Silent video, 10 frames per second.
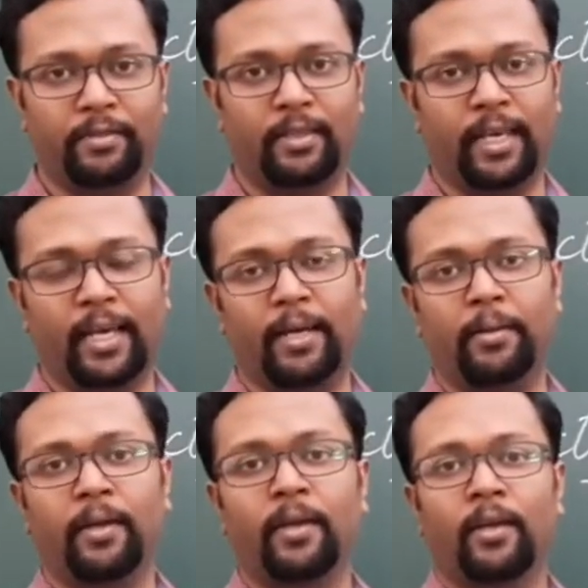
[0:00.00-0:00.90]
They
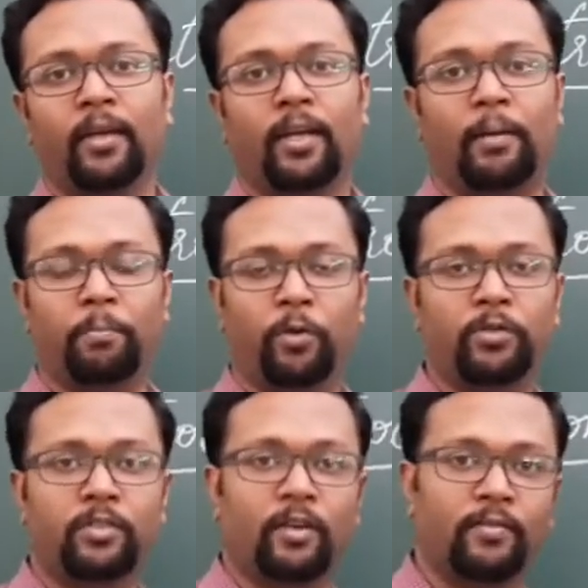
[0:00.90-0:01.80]
are
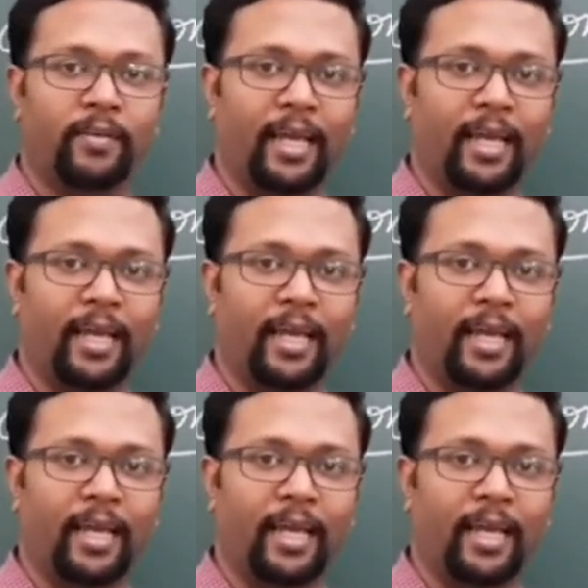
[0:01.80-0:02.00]
composed of